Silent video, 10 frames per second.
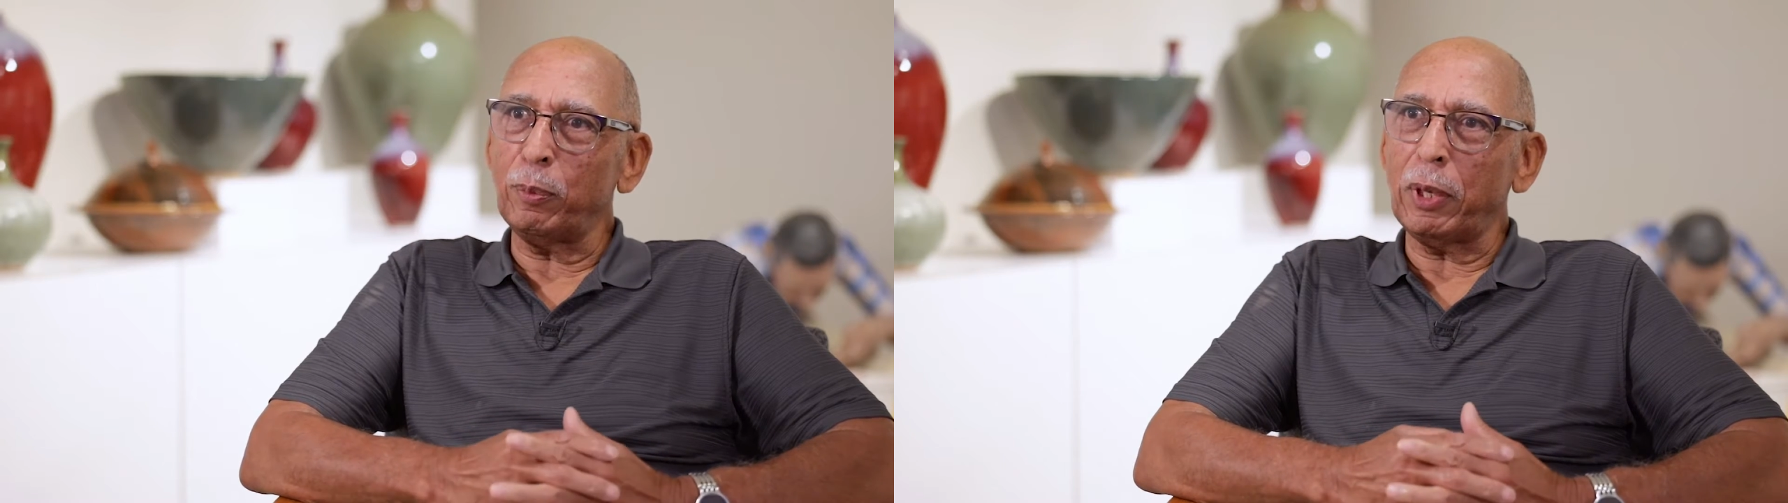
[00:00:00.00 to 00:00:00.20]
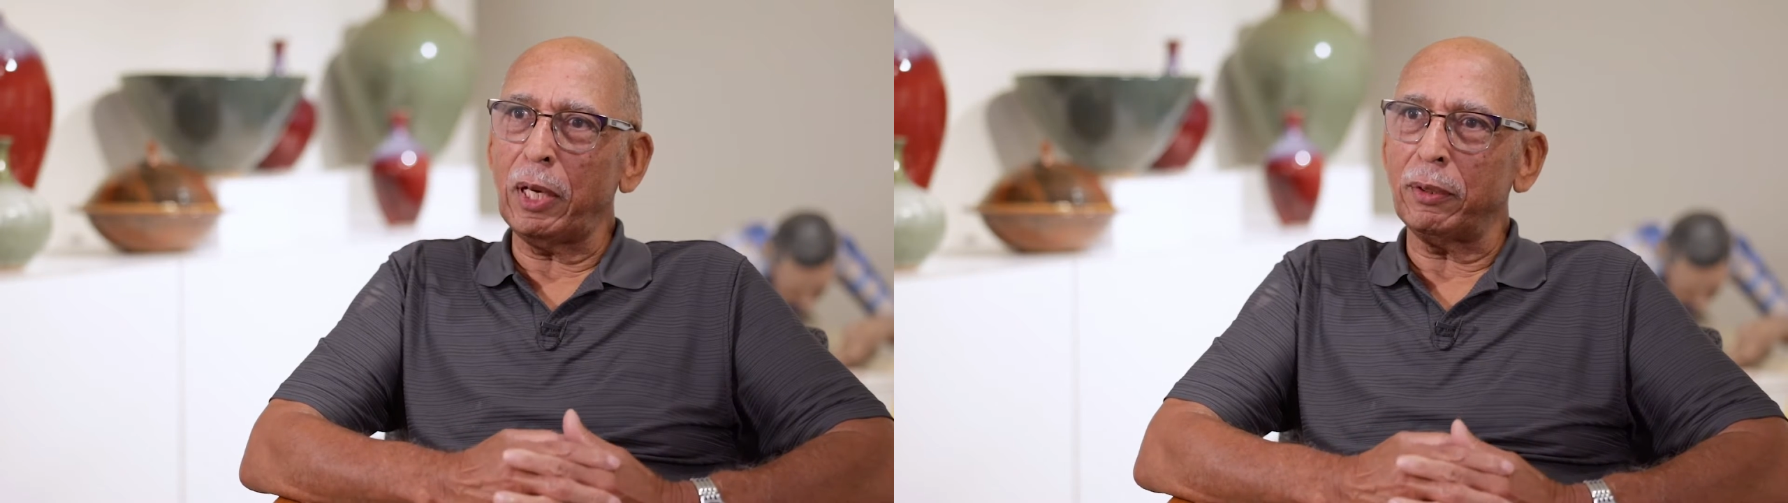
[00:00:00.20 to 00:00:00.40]

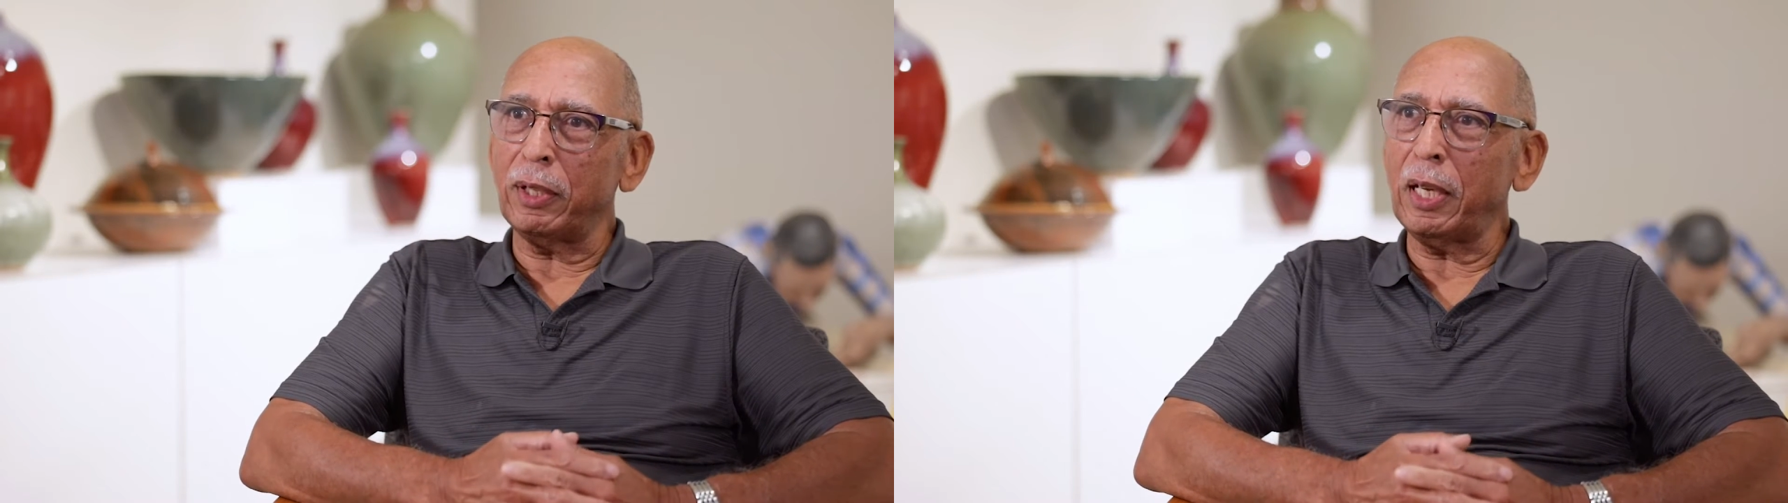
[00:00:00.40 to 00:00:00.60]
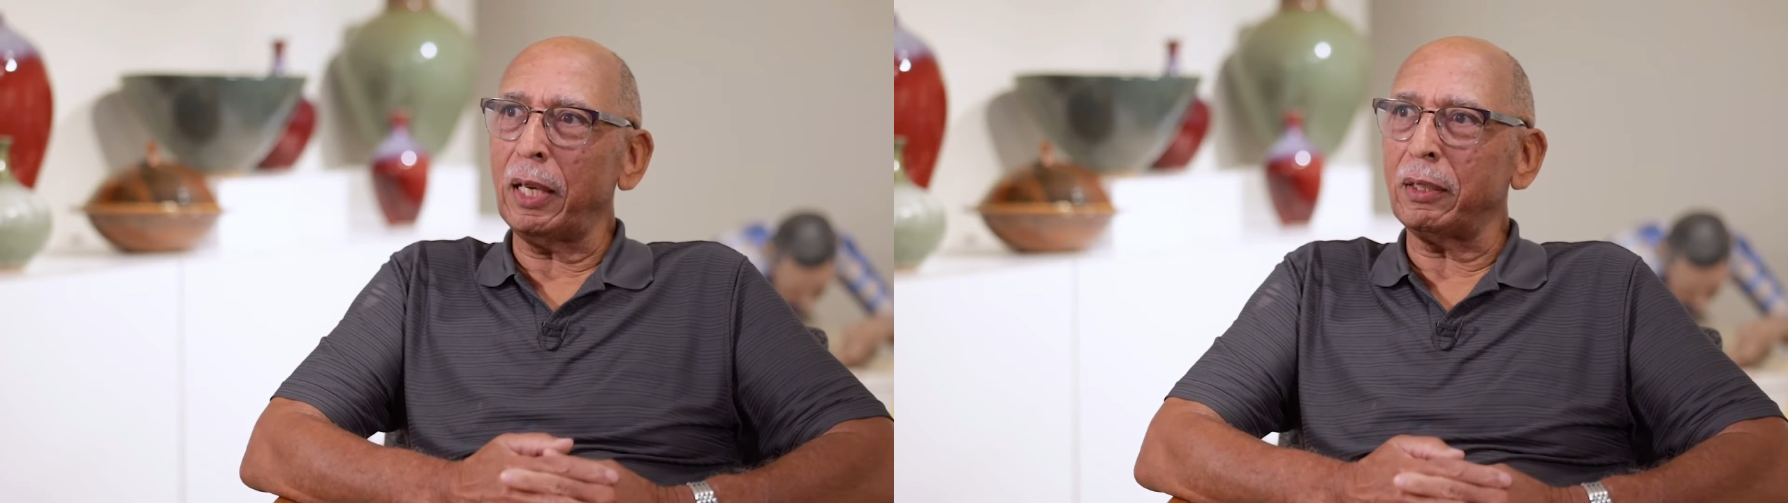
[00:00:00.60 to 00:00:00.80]
about
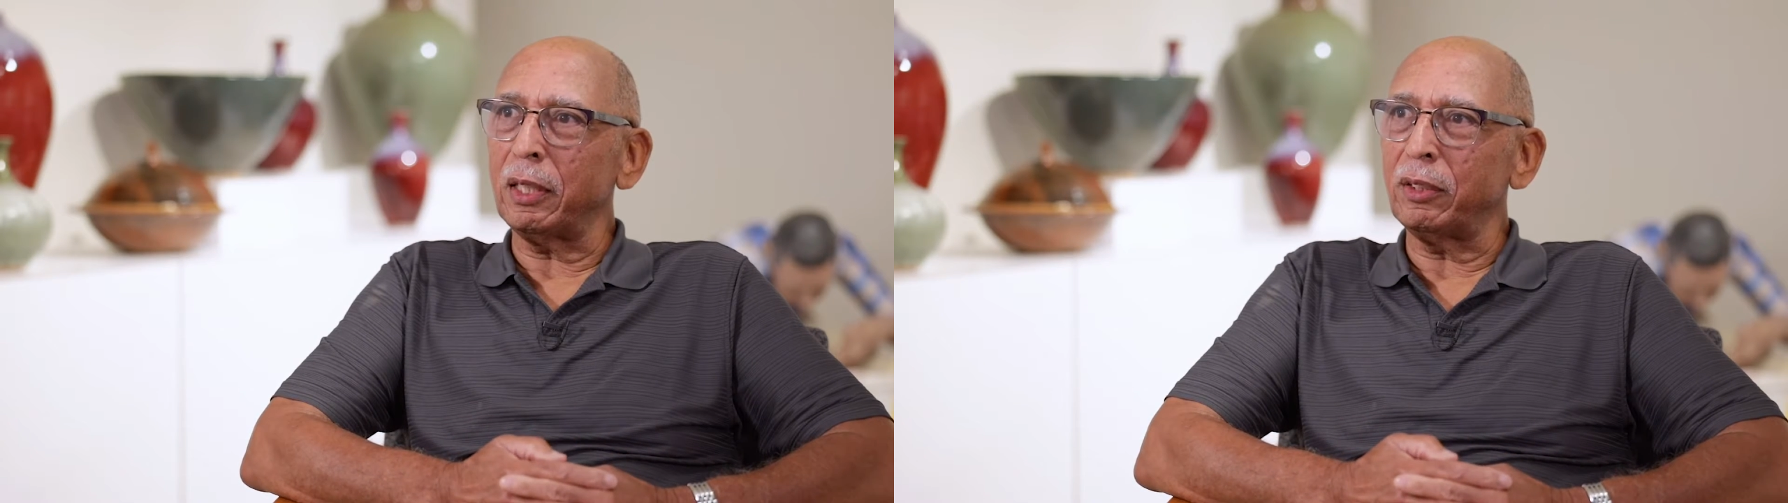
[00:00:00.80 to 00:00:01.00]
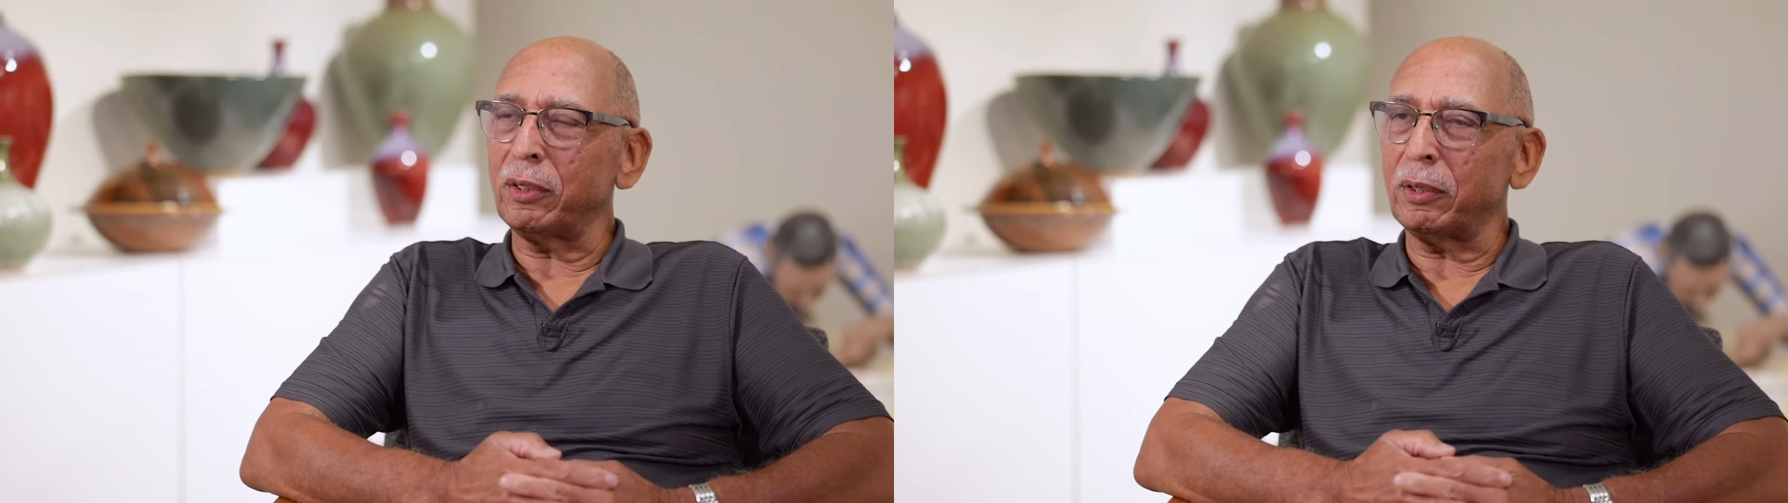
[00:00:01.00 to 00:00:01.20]
that
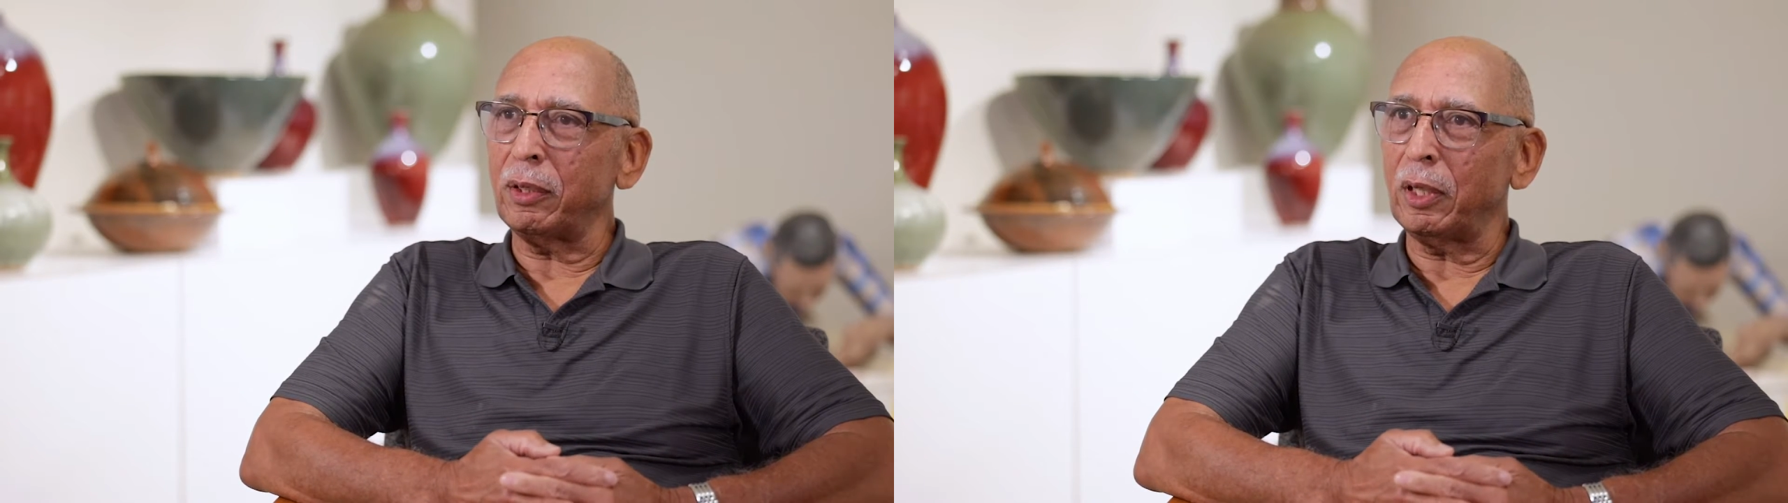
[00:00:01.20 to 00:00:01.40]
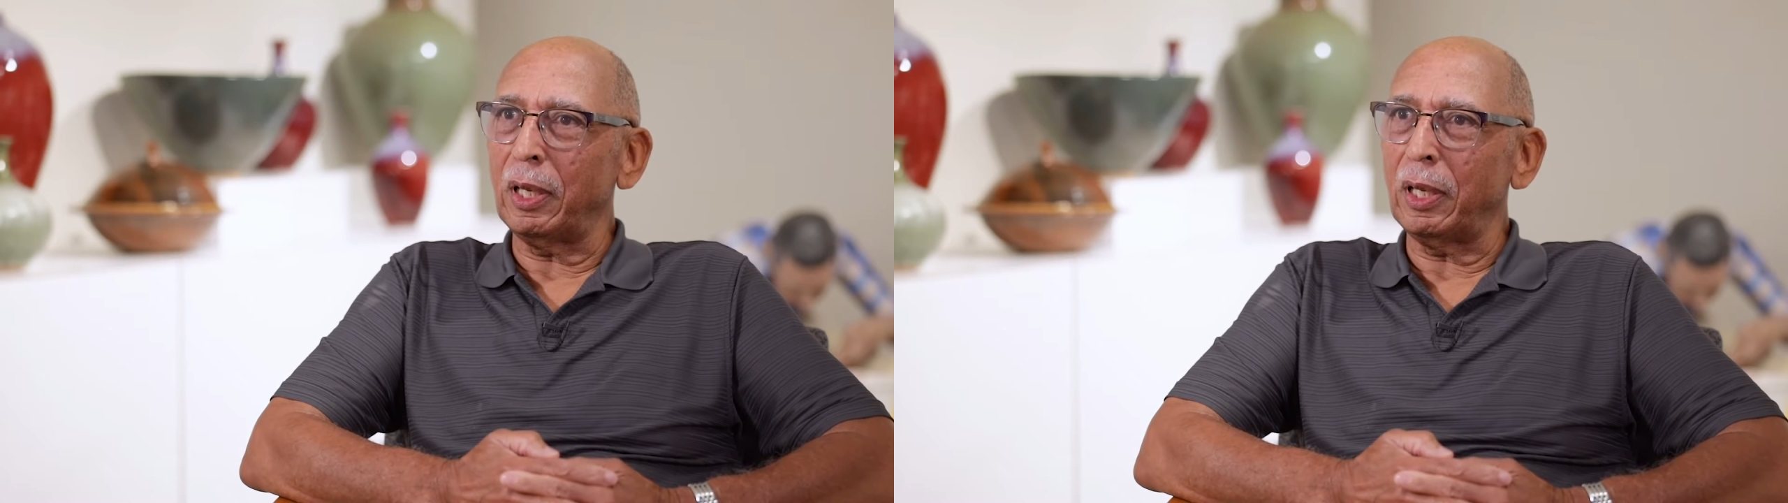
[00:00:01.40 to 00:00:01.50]
is